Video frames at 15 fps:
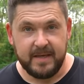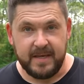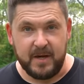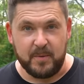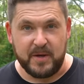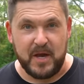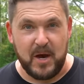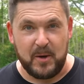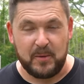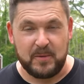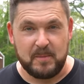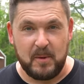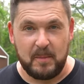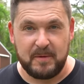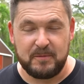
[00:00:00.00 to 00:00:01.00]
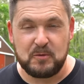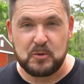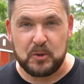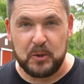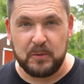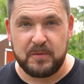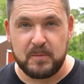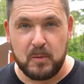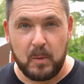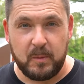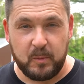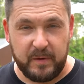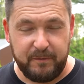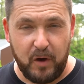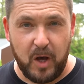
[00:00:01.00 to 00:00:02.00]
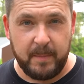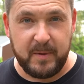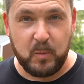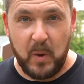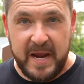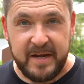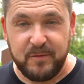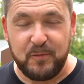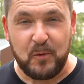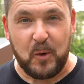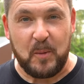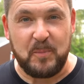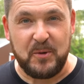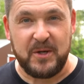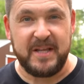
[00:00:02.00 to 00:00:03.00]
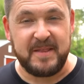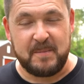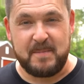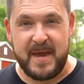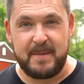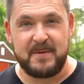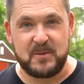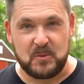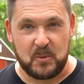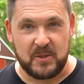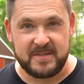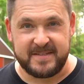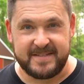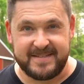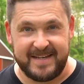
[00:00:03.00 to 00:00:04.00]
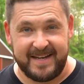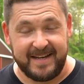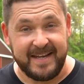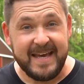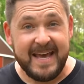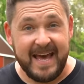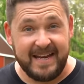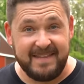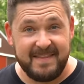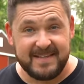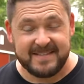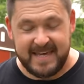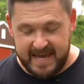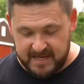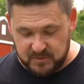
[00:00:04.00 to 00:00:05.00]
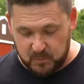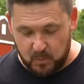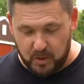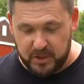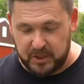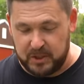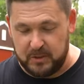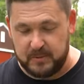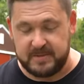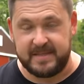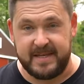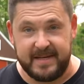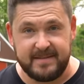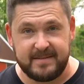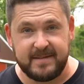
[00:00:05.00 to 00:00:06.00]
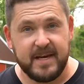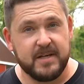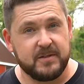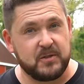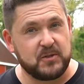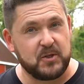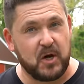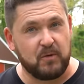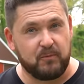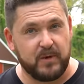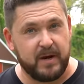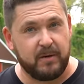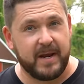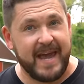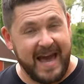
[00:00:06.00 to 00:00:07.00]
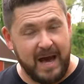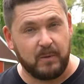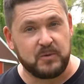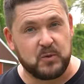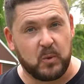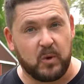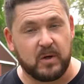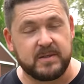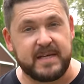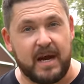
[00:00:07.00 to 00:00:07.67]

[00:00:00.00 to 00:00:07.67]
Here we go, the moment of truth, the moment we've all been waiting for, putting the baby tortoises in. And in this case, we're gonna use this to start rearing outdoors